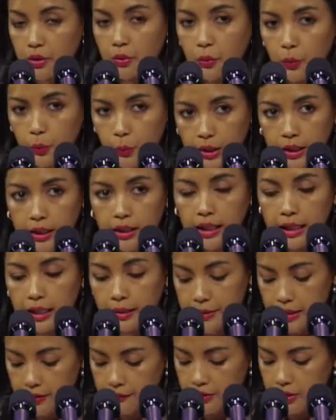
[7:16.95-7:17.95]
Oui à la
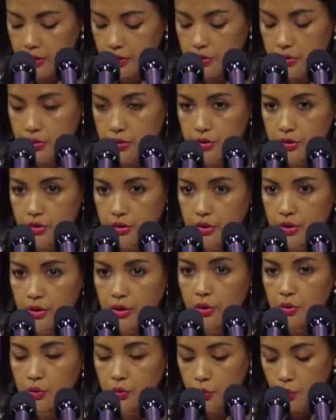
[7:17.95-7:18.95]
bienveillance,
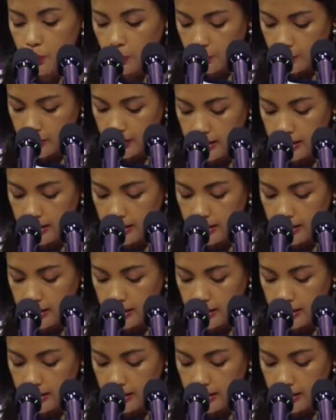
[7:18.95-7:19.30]
non